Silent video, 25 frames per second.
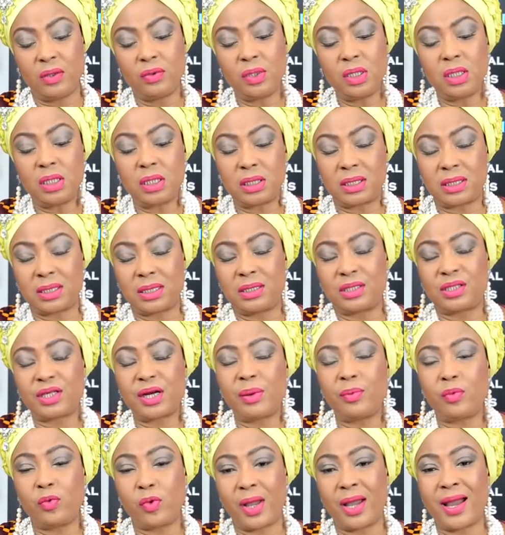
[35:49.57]
which is the
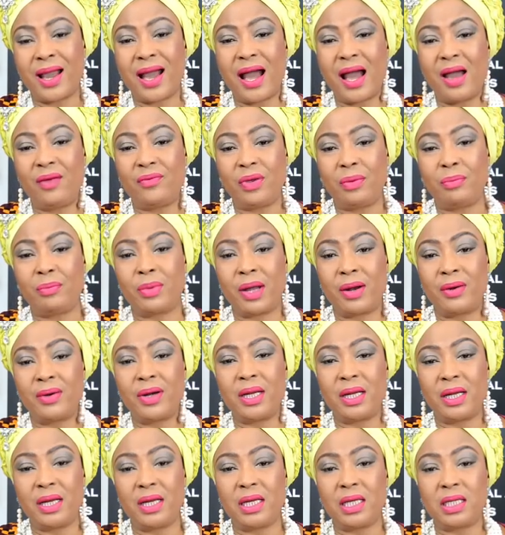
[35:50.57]
dream we're having by
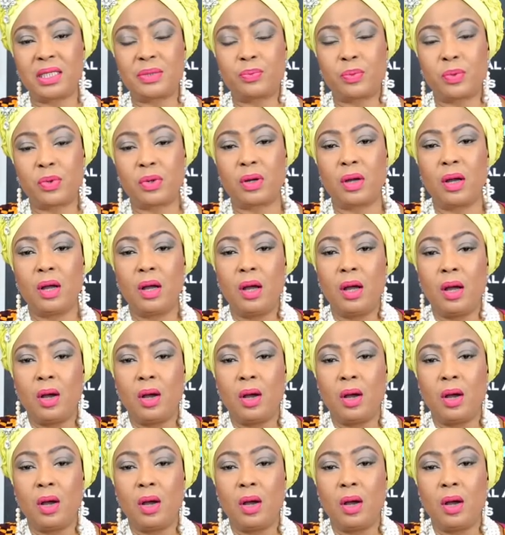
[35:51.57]
reading this book,